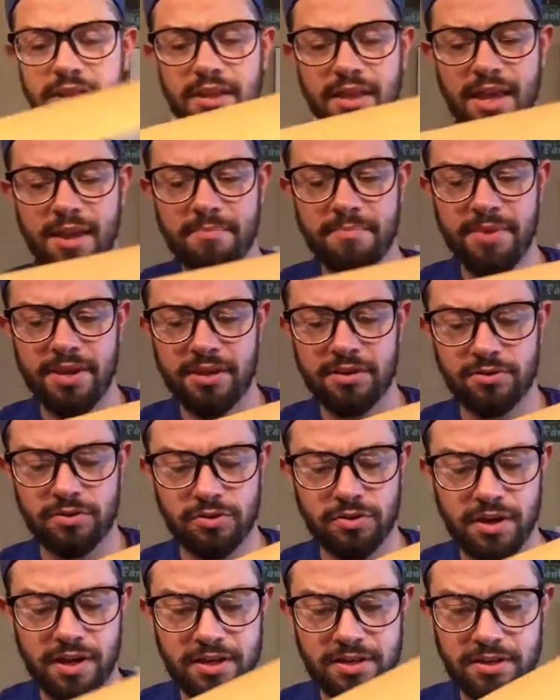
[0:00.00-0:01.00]
let me
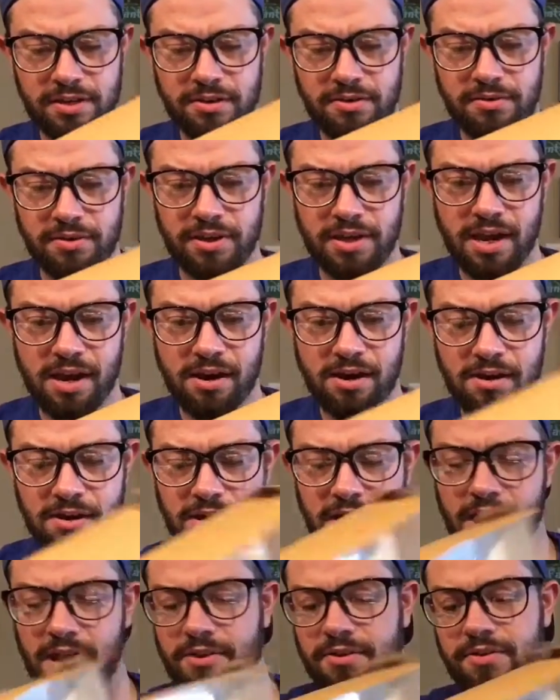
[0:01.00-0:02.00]
try to get
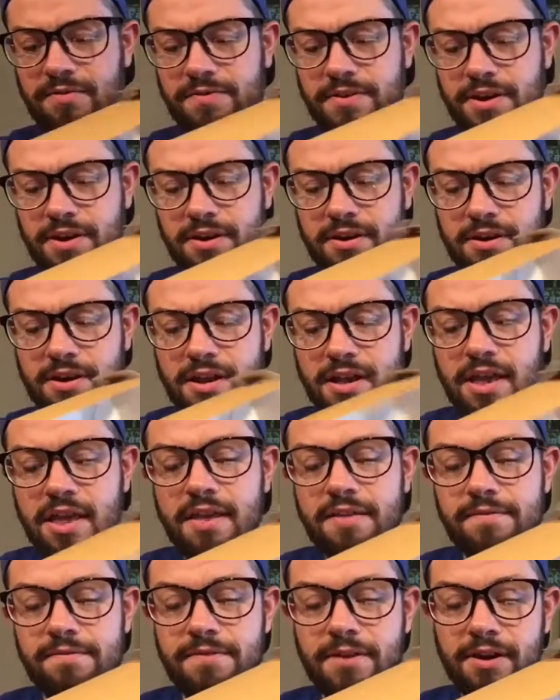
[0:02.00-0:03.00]
her out of here
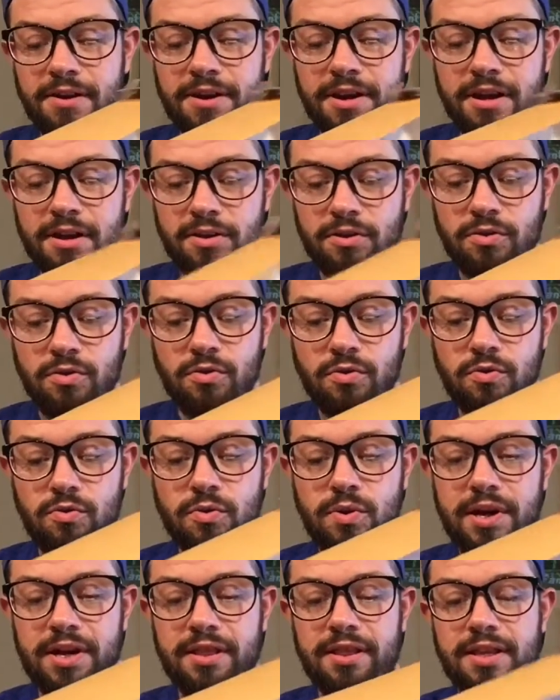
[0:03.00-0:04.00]
very
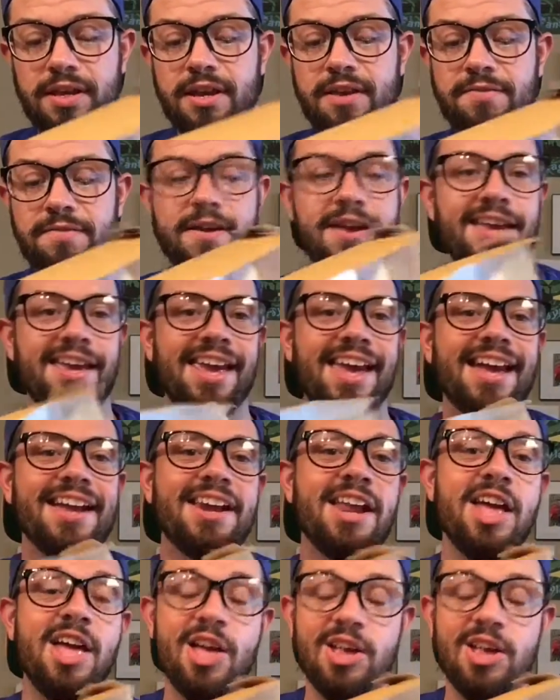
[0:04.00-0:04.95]
quickly if I can.